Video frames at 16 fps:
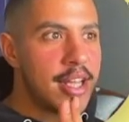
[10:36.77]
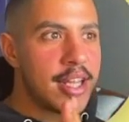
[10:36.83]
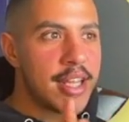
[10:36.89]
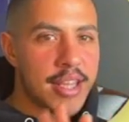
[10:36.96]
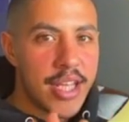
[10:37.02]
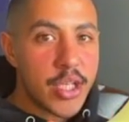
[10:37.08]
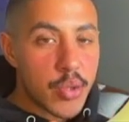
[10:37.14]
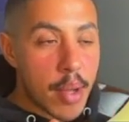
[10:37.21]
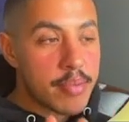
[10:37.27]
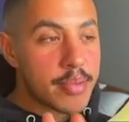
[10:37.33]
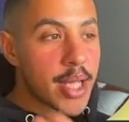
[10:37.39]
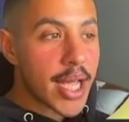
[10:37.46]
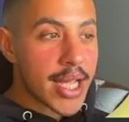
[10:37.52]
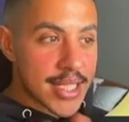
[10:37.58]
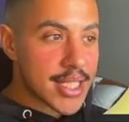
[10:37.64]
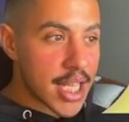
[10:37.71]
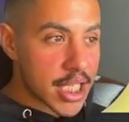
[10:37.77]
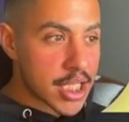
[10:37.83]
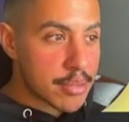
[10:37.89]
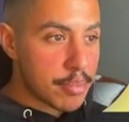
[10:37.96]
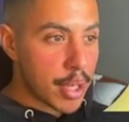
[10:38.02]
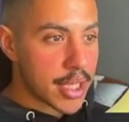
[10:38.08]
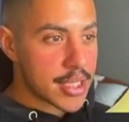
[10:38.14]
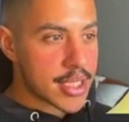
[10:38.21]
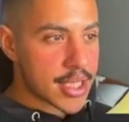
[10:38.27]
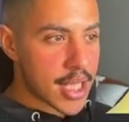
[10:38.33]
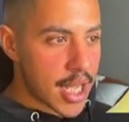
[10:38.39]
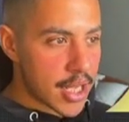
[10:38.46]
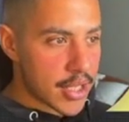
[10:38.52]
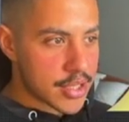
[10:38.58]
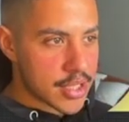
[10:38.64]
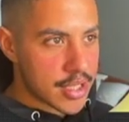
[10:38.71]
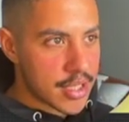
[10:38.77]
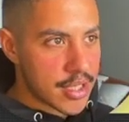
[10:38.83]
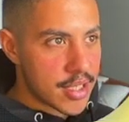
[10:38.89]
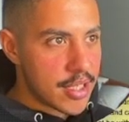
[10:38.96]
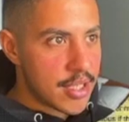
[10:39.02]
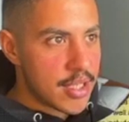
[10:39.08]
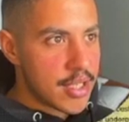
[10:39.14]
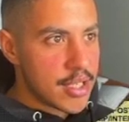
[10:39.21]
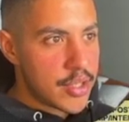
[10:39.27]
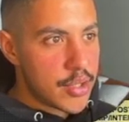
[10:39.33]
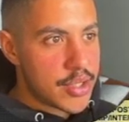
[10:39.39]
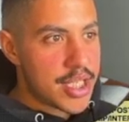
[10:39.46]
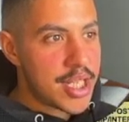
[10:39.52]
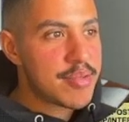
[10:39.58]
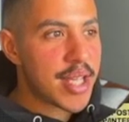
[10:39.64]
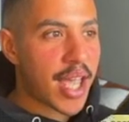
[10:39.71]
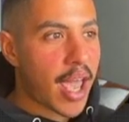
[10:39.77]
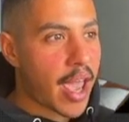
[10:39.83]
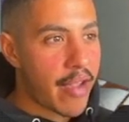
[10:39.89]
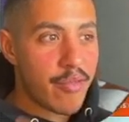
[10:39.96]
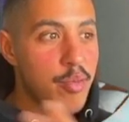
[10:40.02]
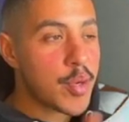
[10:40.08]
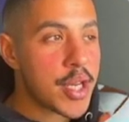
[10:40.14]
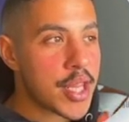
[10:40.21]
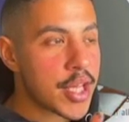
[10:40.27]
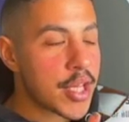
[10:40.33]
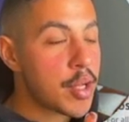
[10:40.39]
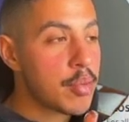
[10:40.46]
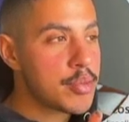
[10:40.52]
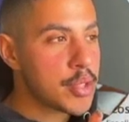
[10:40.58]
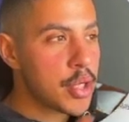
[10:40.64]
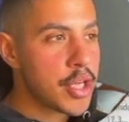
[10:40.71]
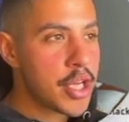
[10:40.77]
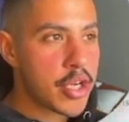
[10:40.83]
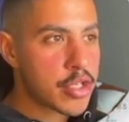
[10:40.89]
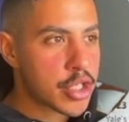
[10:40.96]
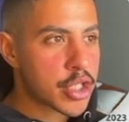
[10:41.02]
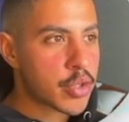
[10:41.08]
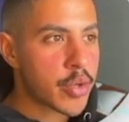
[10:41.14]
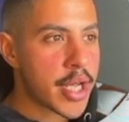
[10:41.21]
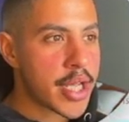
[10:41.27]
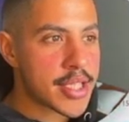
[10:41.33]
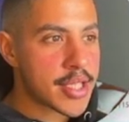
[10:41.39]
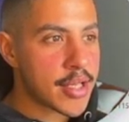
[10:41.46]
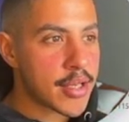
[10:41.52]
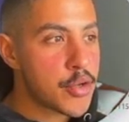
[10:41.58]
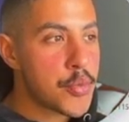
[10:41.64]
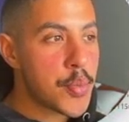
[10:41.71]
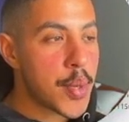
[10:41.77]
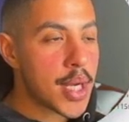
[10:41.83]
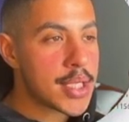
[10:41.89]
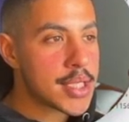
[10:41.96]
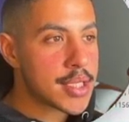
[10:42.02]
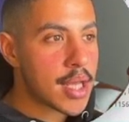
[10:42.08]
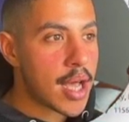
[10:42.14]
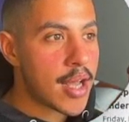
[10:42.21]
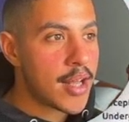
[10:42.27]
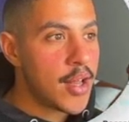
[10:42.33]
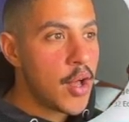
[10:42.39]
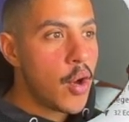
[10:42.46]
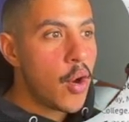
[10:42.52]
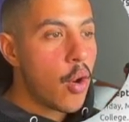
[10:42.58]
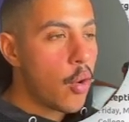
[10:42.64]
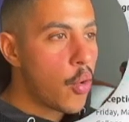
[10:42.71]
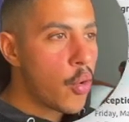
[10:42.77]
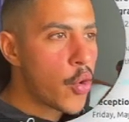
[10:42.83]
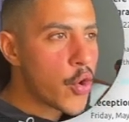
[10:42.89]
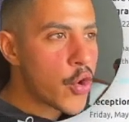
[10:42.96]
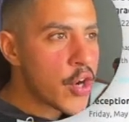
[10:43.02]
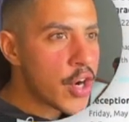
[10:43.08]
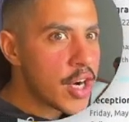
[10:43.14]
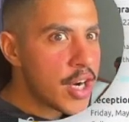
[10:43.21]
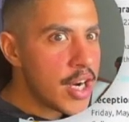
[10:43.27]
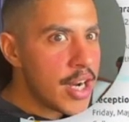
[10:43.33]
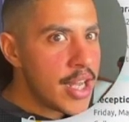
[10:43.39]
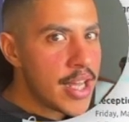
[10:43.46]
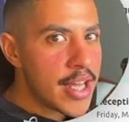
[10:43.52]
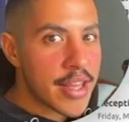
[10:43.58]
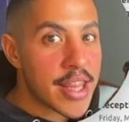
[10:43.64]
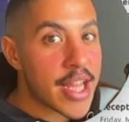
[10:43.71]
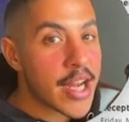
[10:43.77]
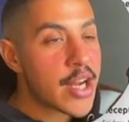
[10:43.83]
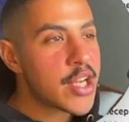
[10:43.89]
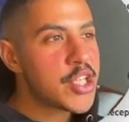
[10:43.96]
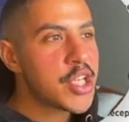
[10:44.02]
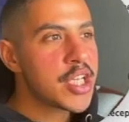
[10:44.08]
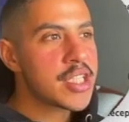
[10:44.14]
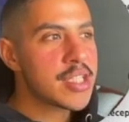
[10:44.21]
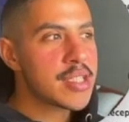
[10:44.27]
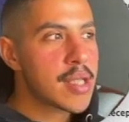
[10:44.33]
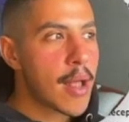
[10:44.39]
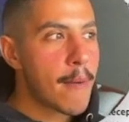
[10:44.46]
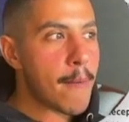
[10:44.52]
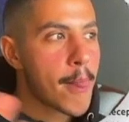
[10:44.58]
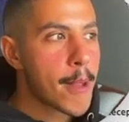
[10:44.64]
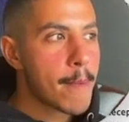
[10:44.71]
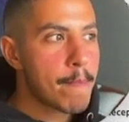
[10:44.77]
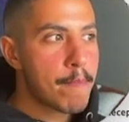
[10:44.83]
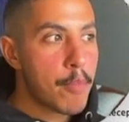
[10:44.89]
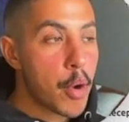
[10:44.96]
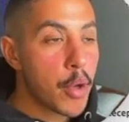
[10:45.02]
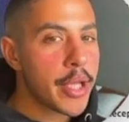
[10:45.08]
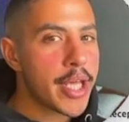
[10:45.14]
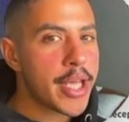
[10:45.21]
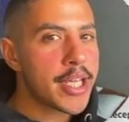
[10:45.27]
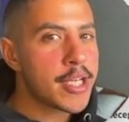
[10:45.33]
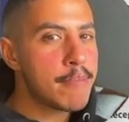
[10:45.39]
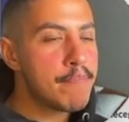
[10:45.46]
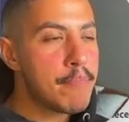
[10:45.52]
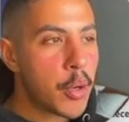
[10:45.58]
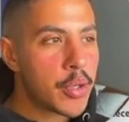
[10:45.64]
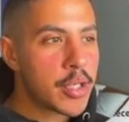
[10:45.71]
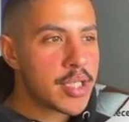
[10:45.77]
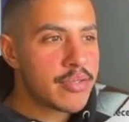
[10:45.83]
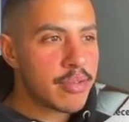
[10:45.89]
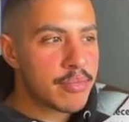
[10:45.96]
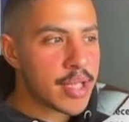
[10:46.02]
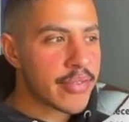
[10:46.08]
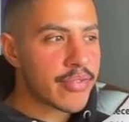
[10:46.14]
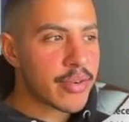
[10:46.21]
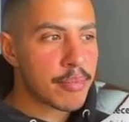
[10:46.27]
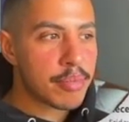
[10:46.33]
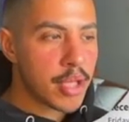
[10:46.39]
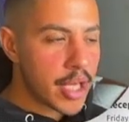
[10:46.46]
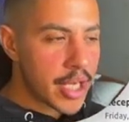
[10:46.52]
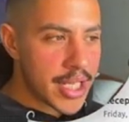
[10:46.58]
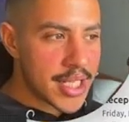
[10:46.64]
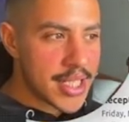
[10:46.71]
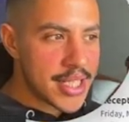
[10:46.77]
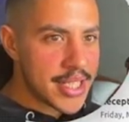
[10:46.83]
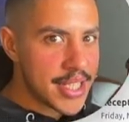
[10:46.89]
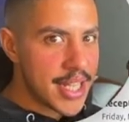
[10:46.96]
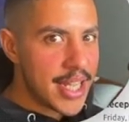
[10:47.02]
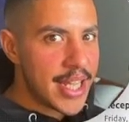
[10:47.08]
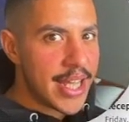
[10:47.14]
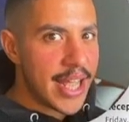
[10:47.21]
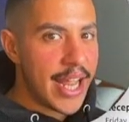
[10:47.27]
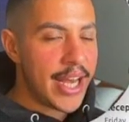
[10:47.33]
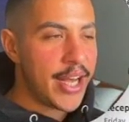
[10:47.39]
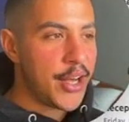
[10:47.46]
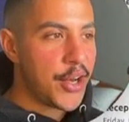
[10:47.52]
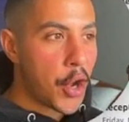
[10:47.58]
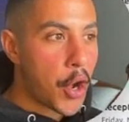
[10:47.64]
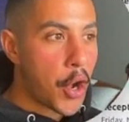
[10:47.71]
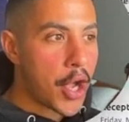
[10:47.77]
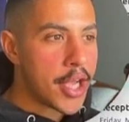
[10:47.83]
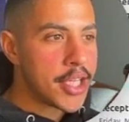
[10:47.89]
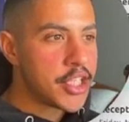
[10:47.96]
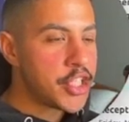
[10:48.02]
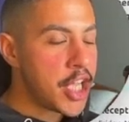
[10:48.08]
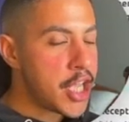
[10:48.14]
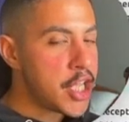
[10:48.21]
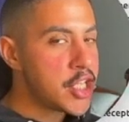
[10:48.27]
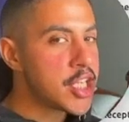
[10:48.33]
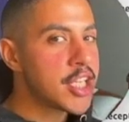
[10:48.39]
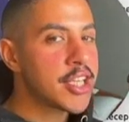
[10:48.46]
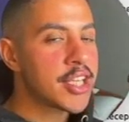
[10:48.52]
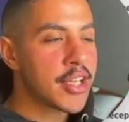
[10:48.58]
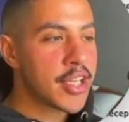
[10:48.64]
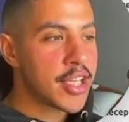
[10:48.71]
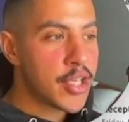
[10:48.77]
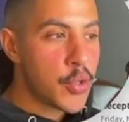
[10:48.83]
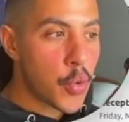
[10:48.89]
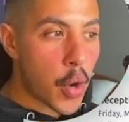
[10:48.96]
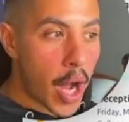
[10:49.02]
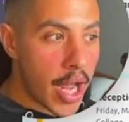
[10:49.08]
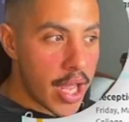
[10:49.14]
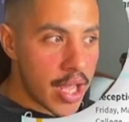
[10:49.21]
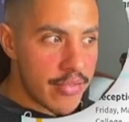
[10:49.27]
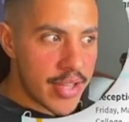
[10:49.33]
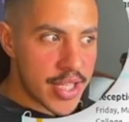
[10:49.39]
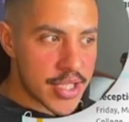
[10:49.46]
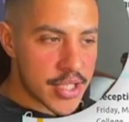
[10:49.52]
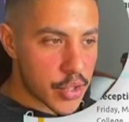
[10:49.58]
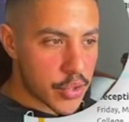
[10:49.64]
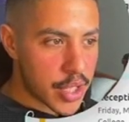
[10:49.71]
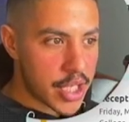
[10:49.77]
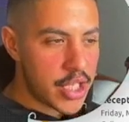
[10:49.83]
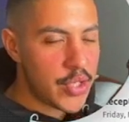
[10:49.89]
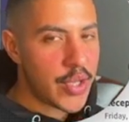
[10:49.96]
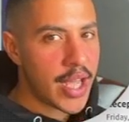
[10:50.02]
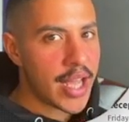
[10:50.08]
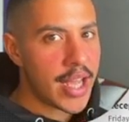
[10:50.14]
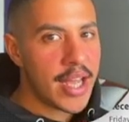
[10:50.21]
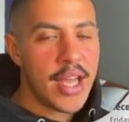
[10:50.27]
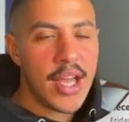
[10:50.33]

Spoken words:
This website has 6 button styles. So it seems like everybody that comes on here just creates a new button style, or they're just pulling components from different plugins and not changing the UI of it. So then you get